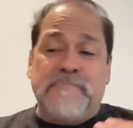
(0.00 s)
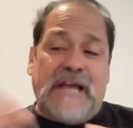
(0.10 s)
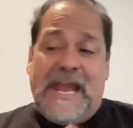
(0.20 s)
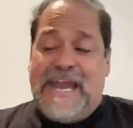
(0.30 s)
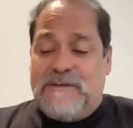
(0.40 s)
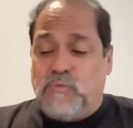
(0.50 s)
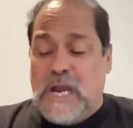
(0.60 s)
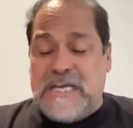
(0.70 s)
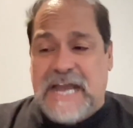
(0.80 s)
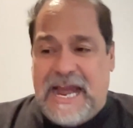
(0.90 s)
I had
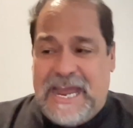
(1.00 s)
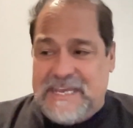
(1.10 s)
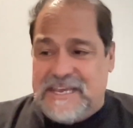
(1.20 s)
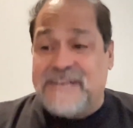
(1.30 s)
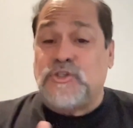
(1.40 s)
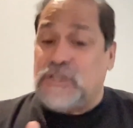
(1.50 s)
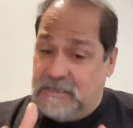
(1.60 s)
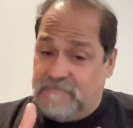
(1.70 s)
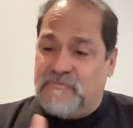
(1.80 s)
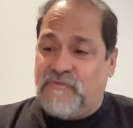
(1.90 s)
one guy,
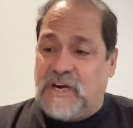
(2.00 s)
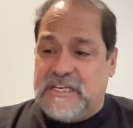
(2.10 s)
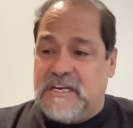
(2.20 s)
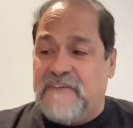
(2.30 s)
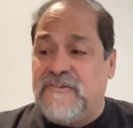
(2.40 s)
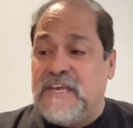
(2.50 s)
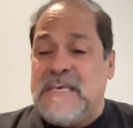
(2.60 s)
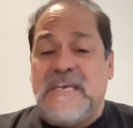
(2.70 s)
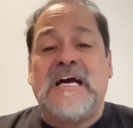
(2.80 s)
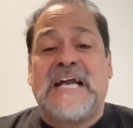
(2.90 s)
actually, funny enough,
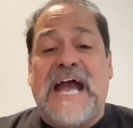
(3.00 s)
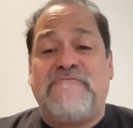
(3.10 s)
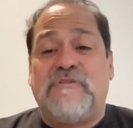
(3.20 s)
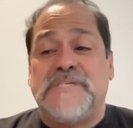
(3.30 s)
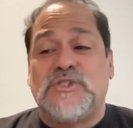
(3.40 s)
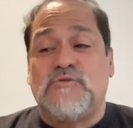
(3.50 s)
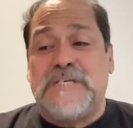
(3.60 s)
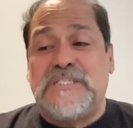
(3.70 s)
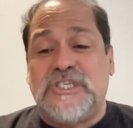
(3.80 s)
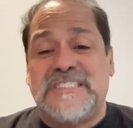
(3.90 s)
a guy from
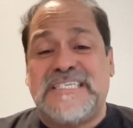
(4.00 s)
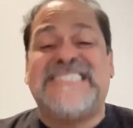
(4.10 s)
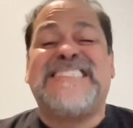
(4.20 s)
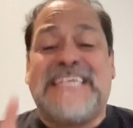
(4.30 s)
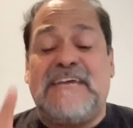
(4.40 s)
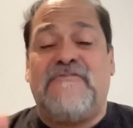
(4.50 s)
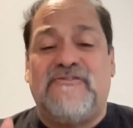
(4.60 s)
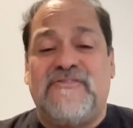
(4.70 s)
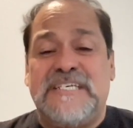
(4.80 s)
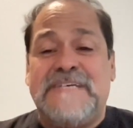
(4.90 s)
Mitsubishi said, Steve,
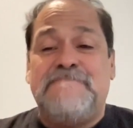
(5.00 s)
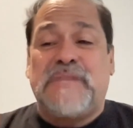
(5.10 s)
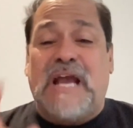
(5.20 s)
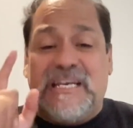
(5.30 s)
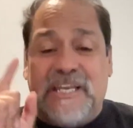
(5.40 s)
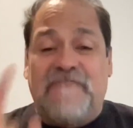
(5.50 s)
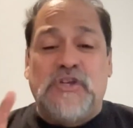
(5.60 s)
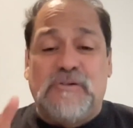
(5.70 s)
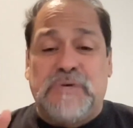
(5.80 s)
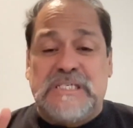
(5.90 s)
I loved
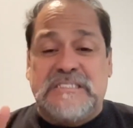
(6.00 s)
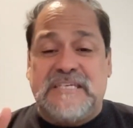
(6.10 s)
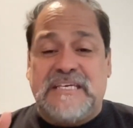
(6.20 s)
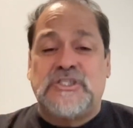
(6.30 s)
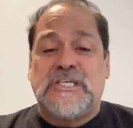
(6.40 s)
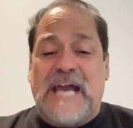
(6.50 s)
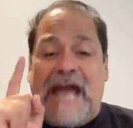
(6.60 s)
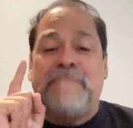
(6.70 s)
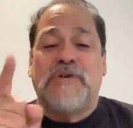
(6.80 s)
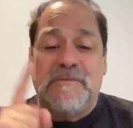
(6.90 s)
your presentation.
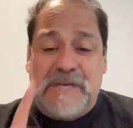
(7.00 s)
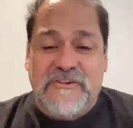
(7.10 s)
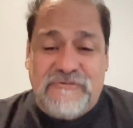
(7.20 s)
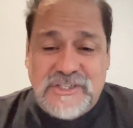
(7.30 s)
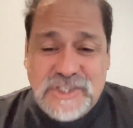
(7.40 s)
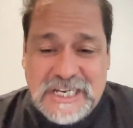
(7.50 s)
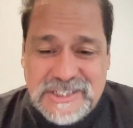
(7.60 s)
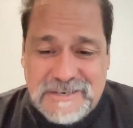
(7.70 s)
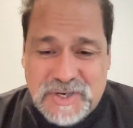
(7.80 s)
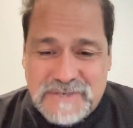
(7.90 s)
I'm going to be your first
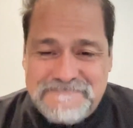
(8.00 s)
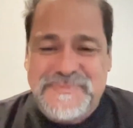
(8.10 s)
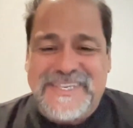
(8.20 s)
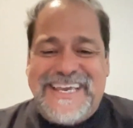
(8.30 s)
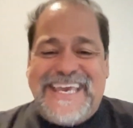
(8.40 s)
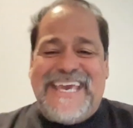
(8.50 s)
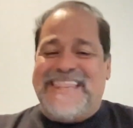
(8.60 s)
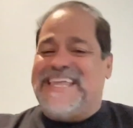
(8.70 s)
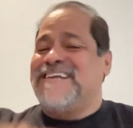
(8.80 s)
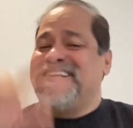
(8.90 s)
customer. And
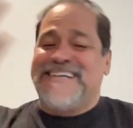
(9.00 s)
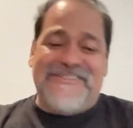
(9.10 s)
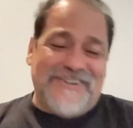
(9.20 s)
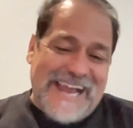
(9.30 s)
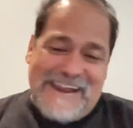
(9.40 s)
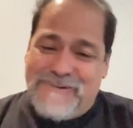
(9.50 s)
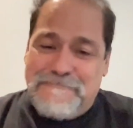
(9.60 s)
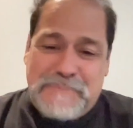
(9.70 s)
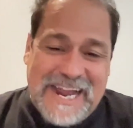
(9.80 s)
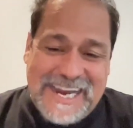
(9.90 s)
then another guy right
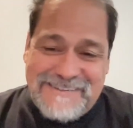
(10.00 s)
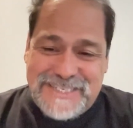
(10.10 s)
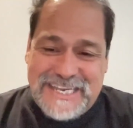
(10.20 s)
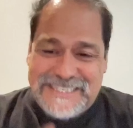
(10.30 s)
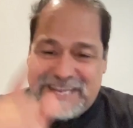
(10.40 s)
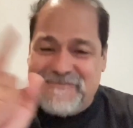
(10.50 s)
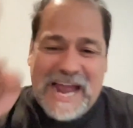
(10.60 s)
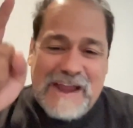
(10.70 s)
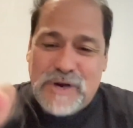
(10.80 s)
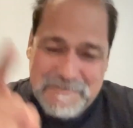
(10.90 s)
behind him saying, Steve,
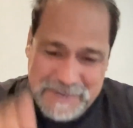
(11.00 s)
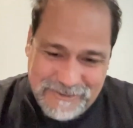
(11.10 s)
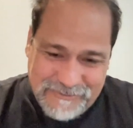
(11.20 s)
I want to be your